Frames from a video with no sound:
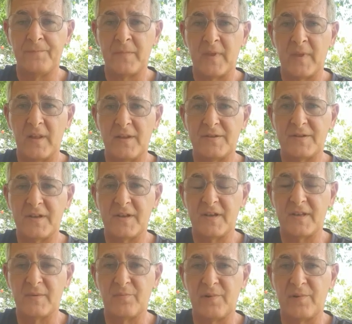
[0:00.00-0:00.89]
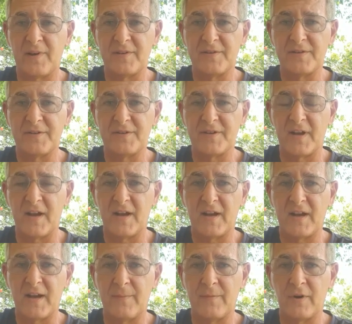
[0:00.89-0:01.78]
let's get the brothers
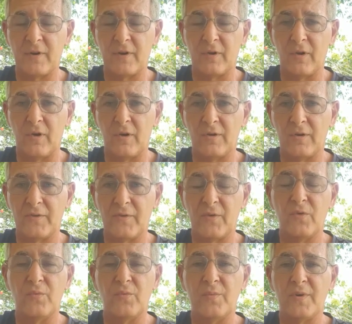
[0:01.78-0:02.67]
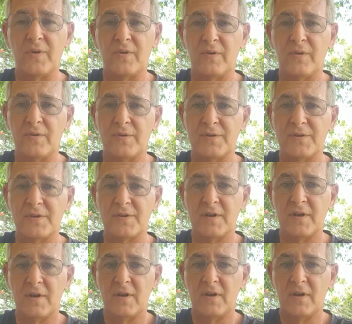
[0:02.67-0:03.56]
coming along too, because
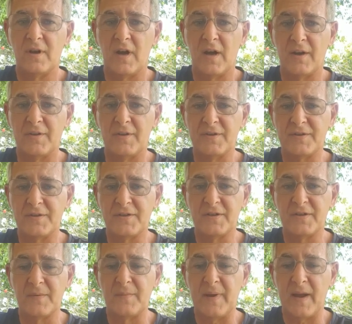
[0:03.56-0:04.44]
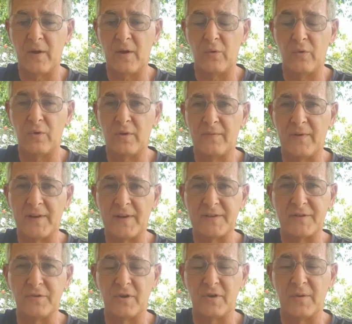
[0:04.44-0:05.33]
this is about all of
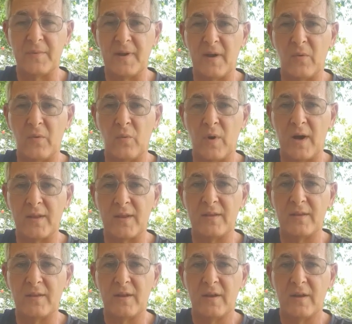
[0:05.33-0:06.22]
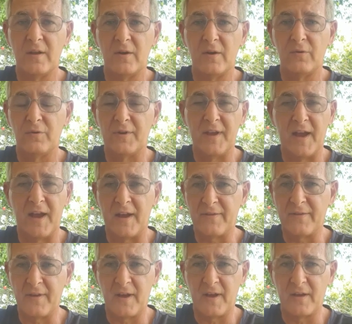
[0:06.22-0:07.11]
us, not about one or the
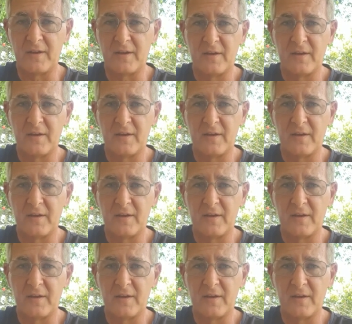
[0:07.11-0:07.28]
other.